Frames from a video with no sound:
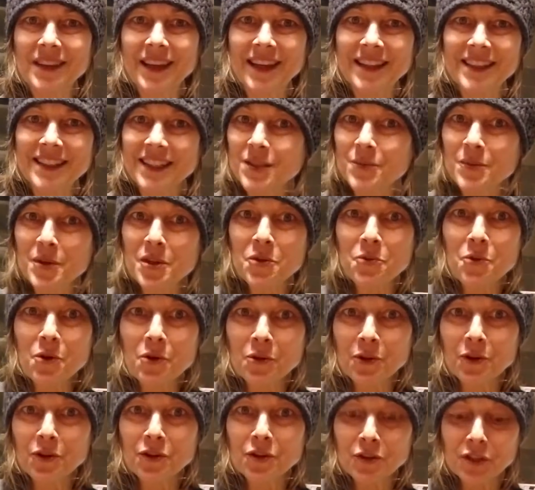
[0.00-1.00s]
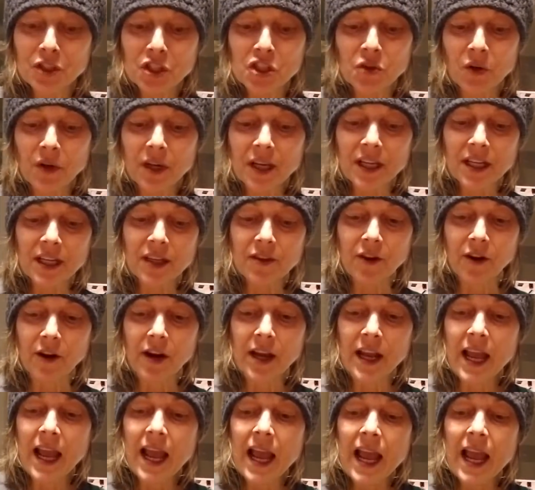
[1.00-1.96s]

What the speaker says: And doesn't mean you won't learn to enjoy it either.